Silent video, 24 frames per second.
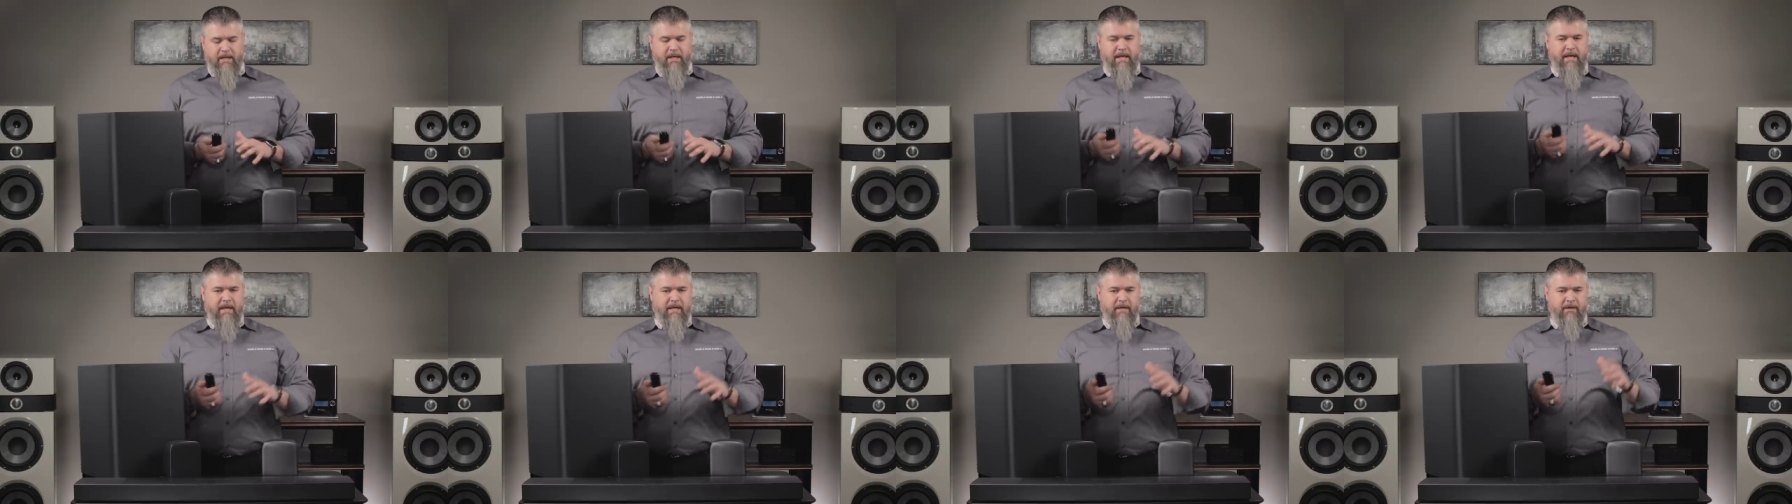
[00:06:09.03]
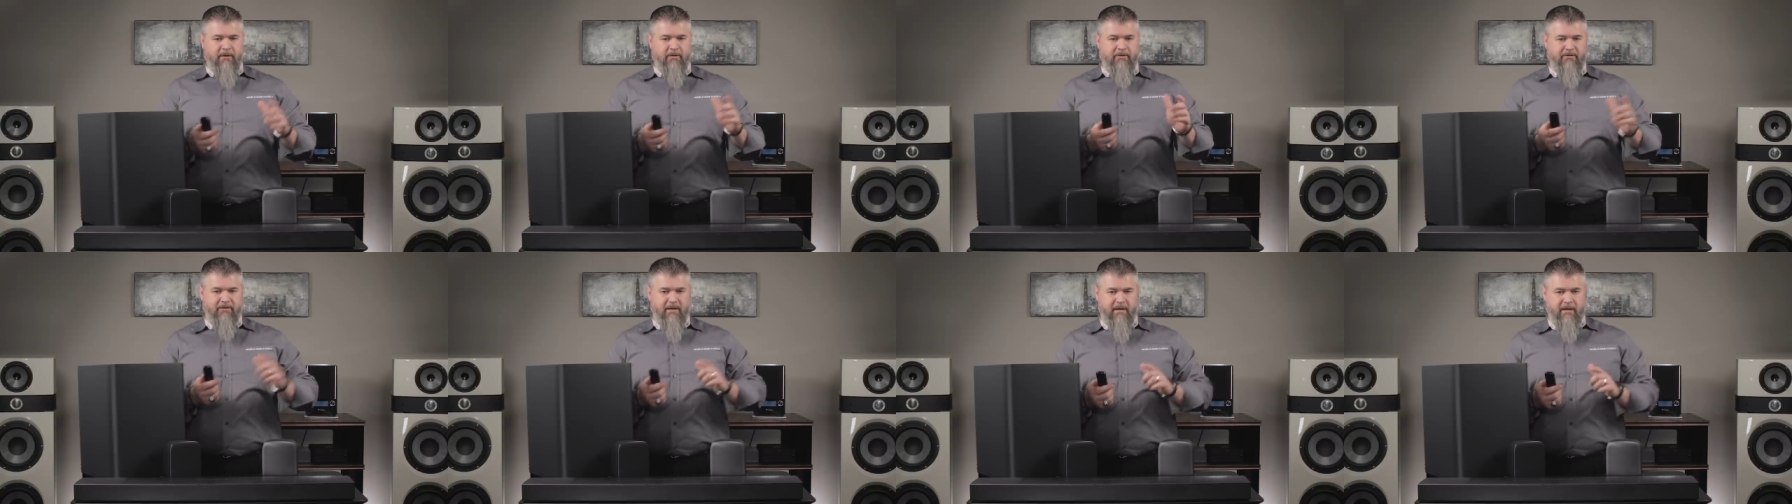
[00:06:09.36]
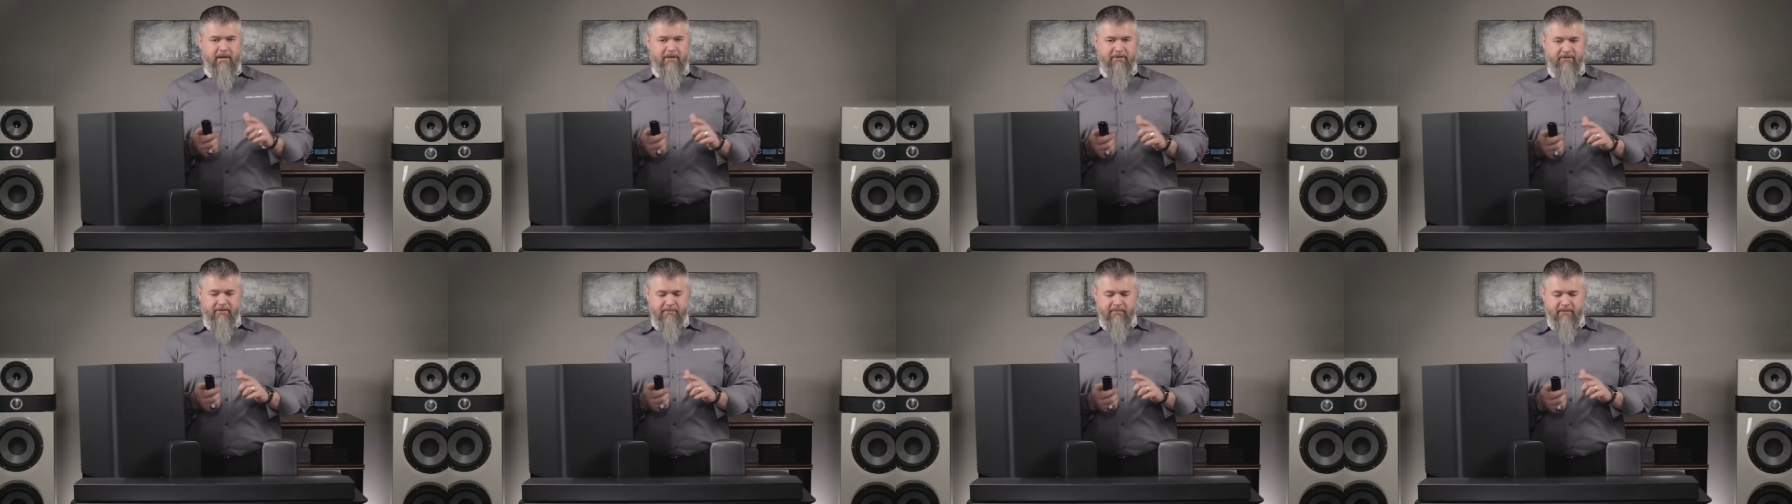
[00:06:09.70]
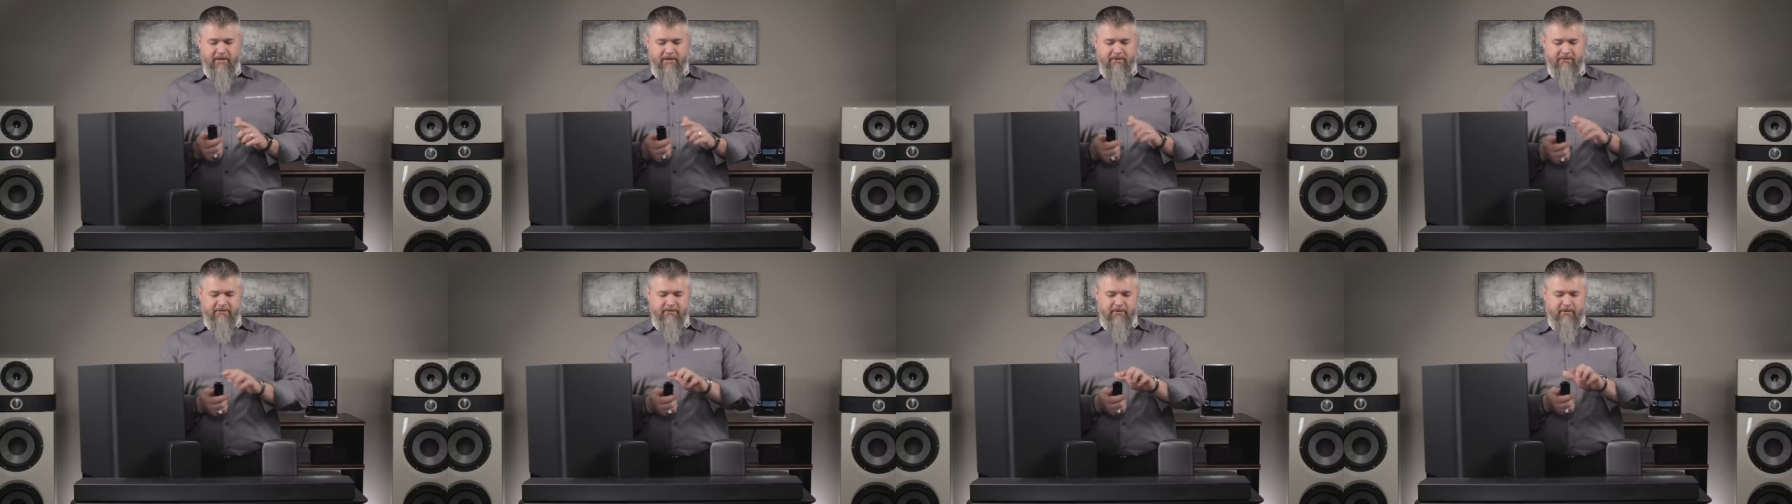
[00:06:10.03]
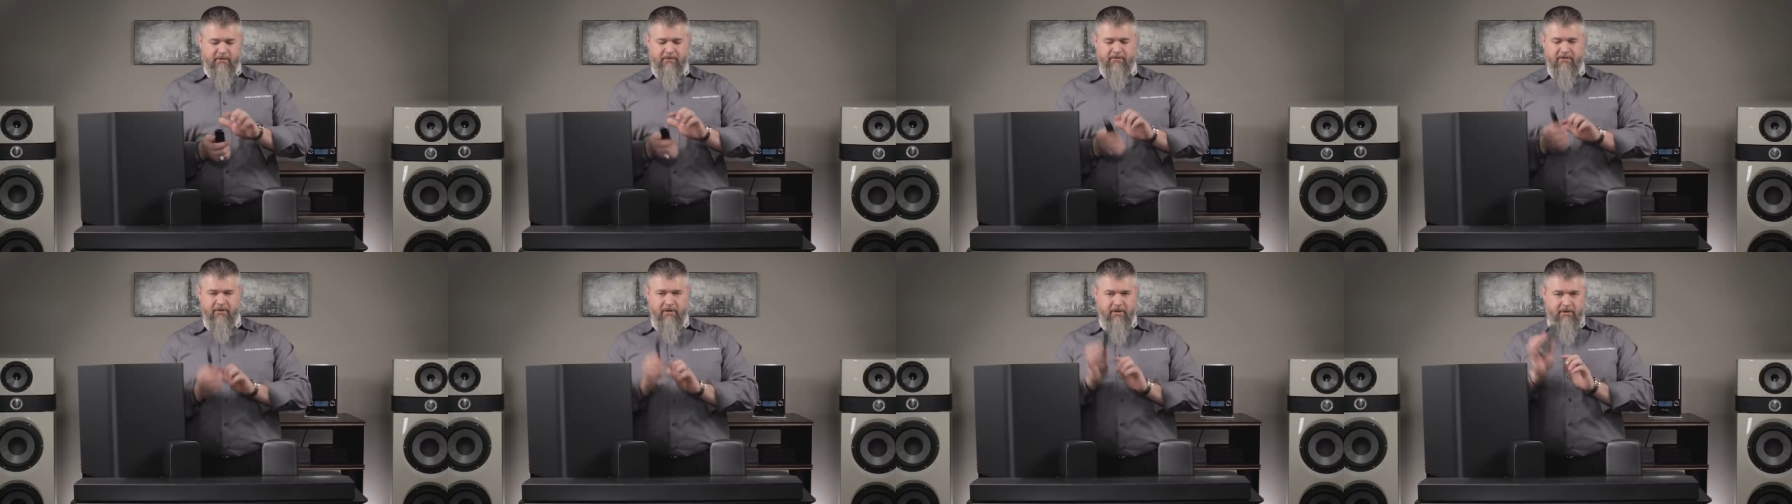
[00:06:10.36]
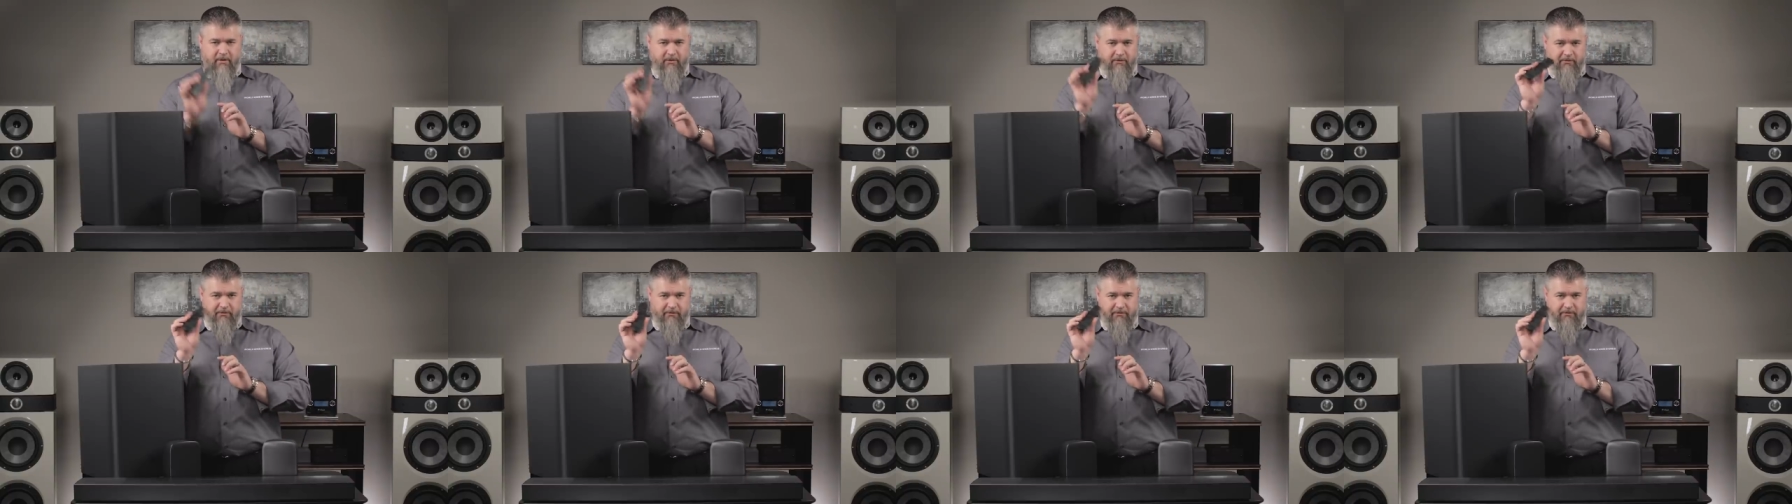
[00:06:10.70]
and it'll set out some test tones and it
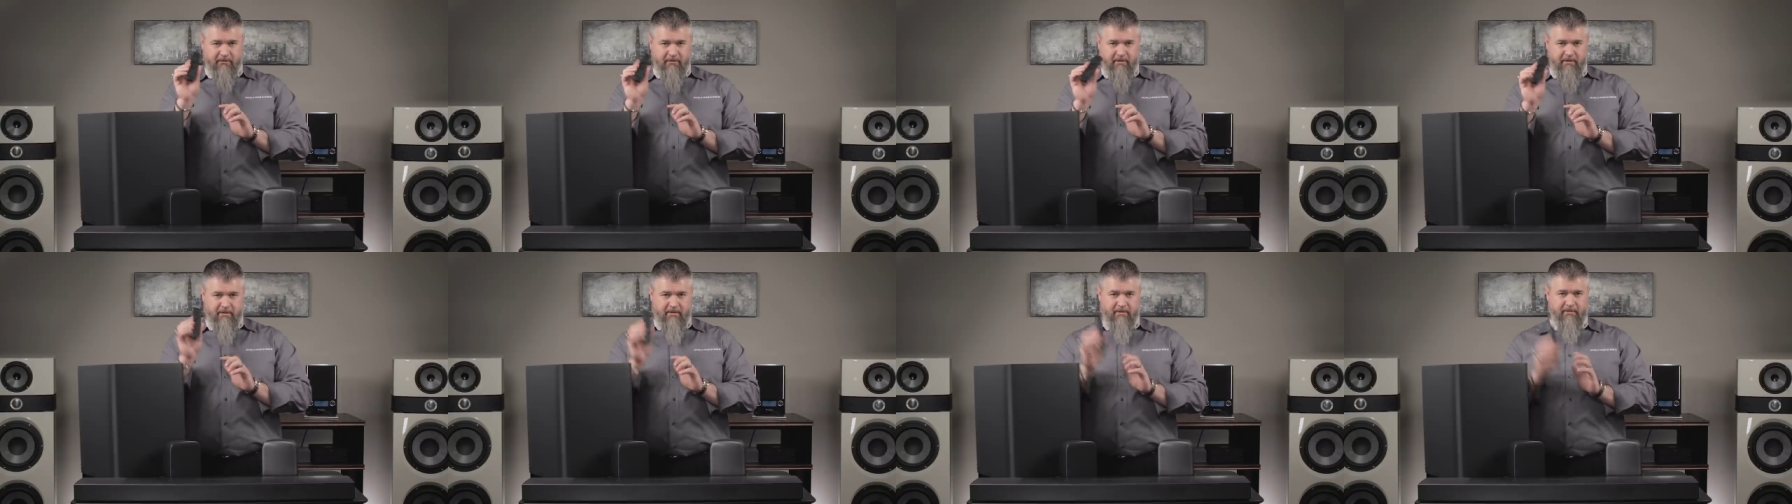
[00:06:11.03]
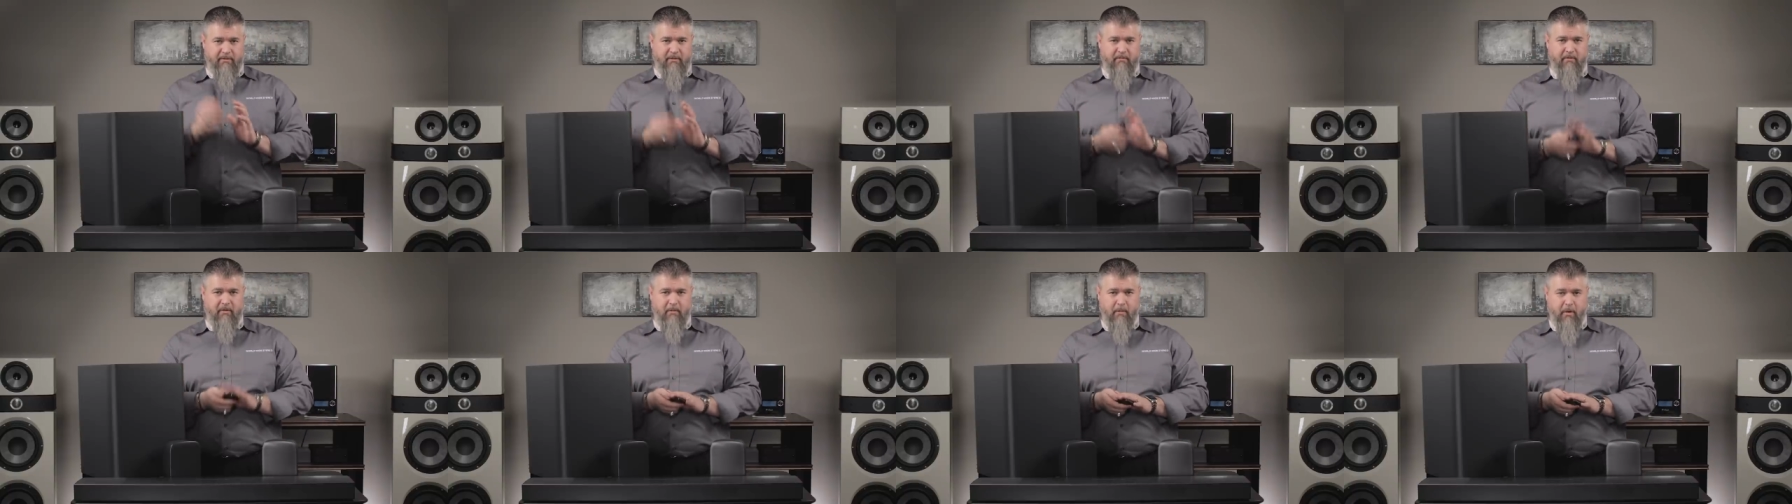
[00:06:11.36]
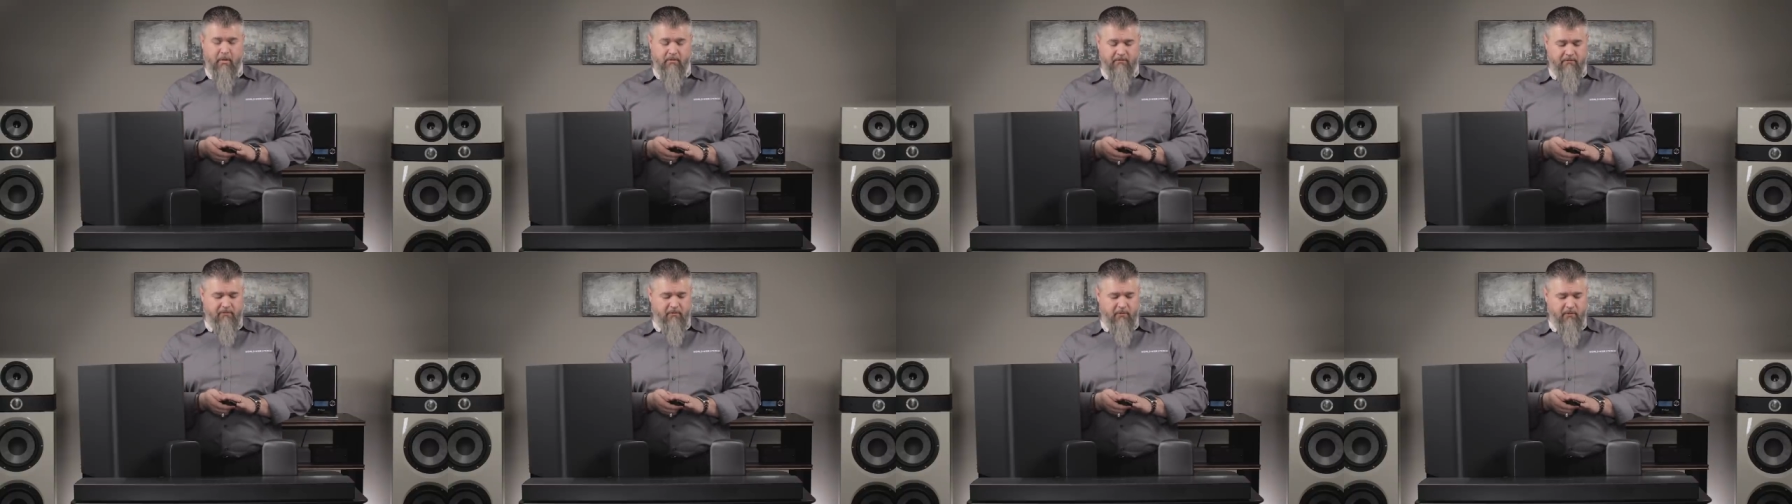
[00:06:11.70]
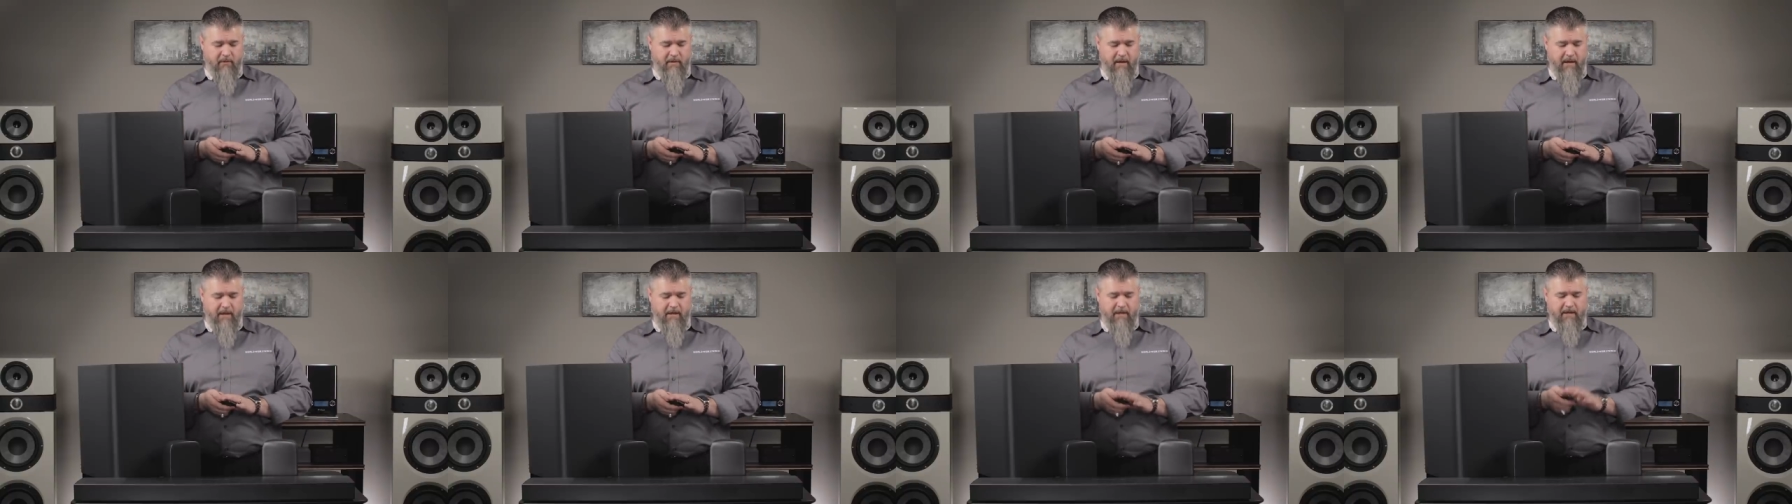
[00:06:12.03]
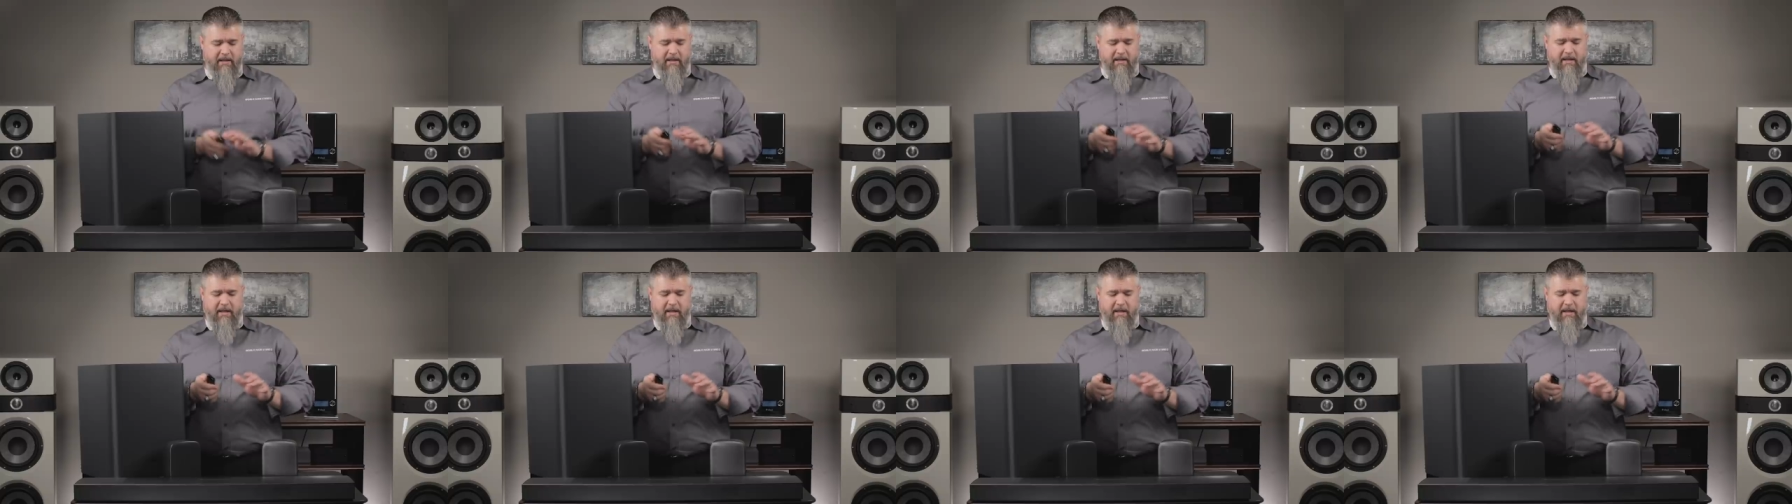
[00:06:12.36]
uses the, the remote for that.